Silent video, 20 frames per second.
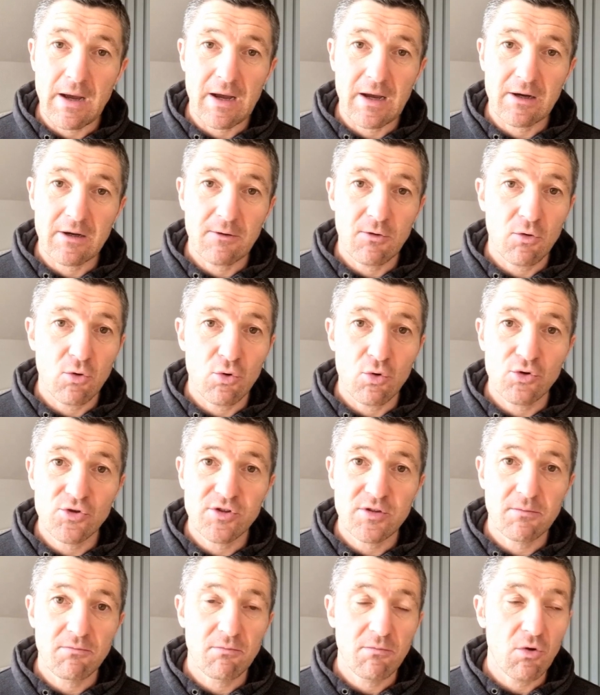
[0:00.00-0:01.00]
bag or
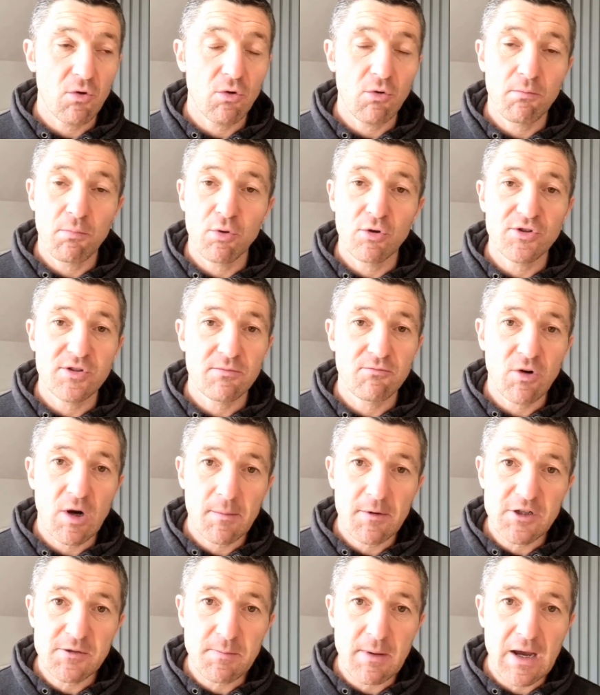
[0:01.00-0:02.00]
some or put some
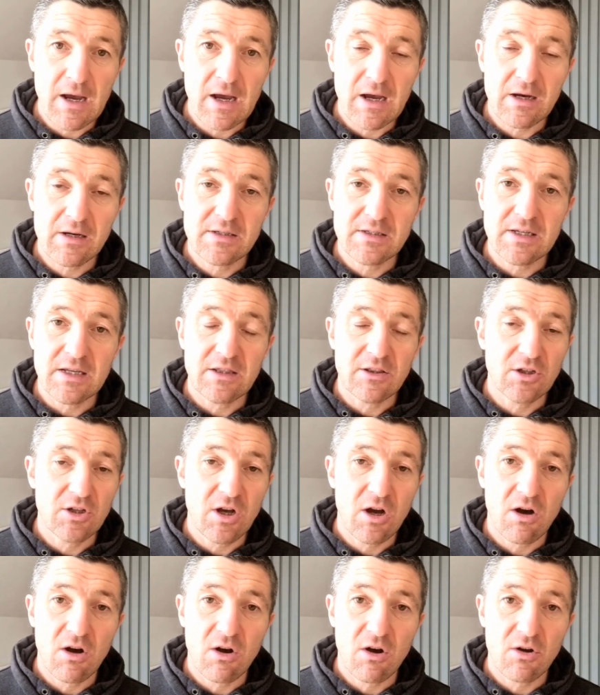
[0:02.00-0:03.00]
rubbish bags in the
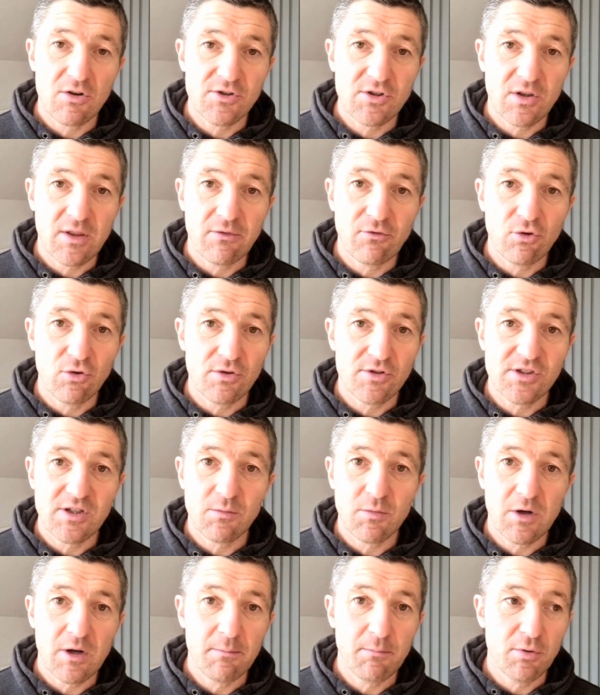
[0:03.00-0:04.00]
car so they've got
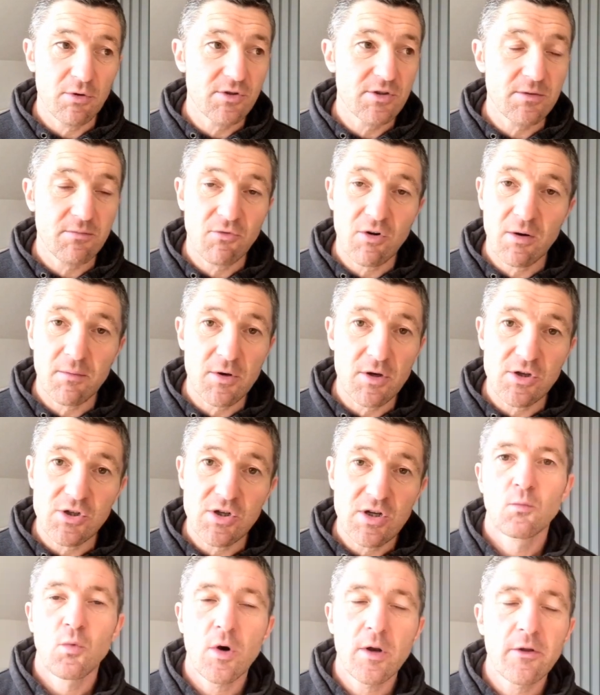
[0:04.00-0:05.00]
somewhere to put some
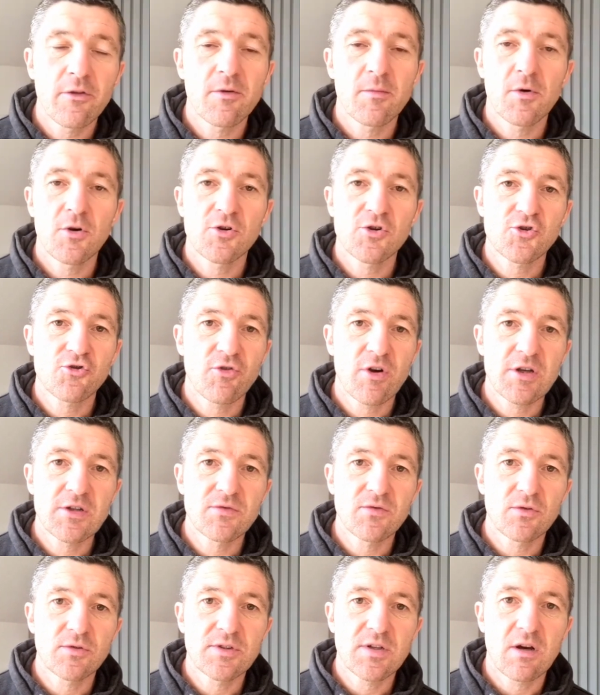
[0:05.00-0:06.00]
rubbish. One of the most
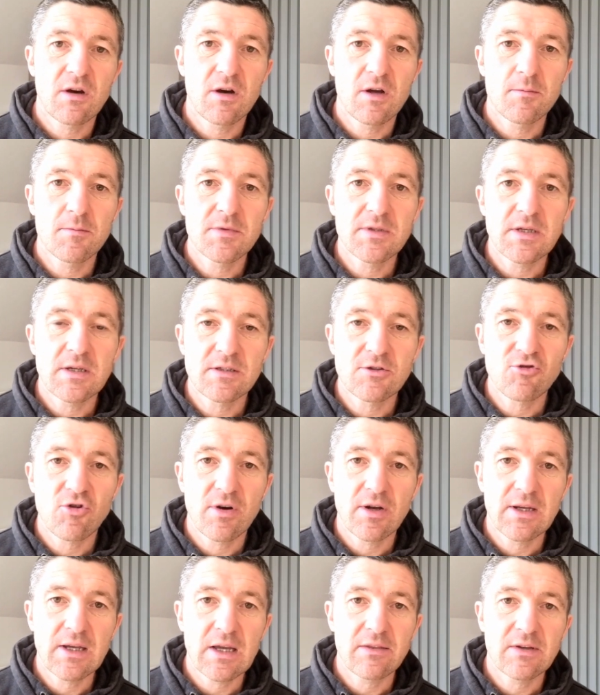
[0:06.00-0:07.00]
stressful times is
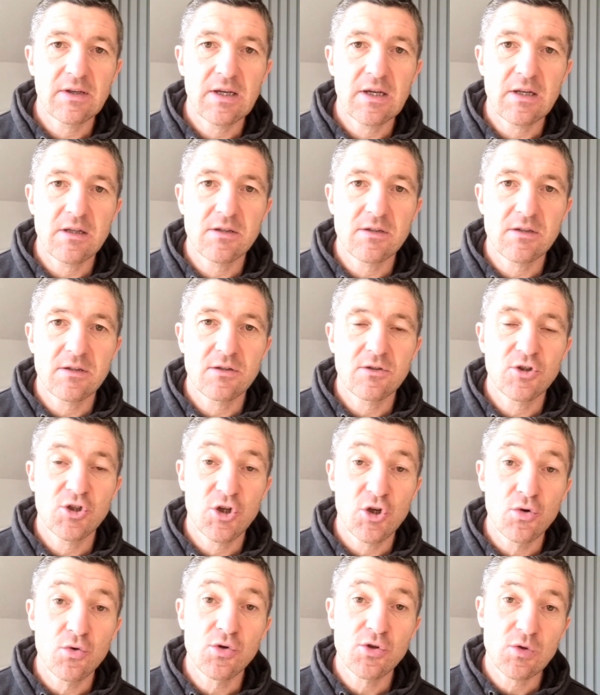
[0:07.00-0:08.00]
trying to get the kids
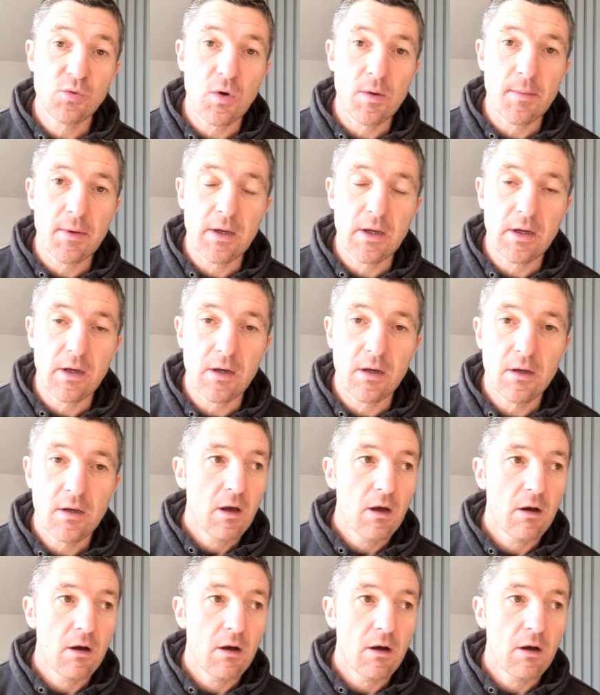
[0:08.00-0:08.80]
to swimming